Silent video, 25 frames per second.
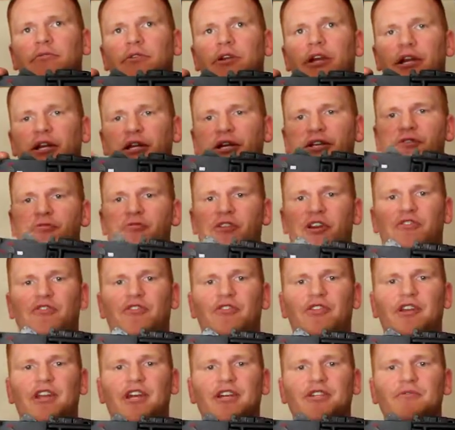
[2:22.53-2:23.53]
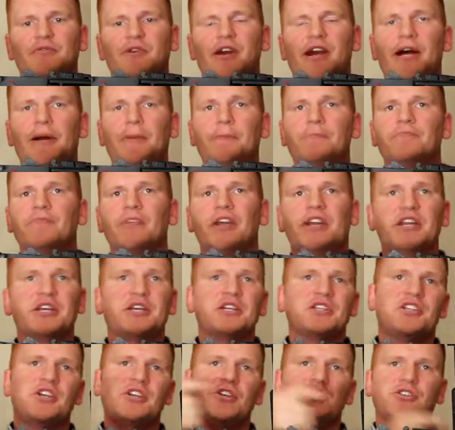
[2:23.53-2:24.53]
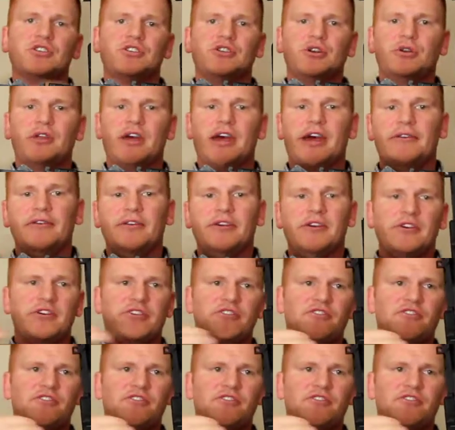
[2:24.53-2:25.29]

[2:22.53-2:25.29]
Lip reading: and it gets ready for the next round, and it continues to do that.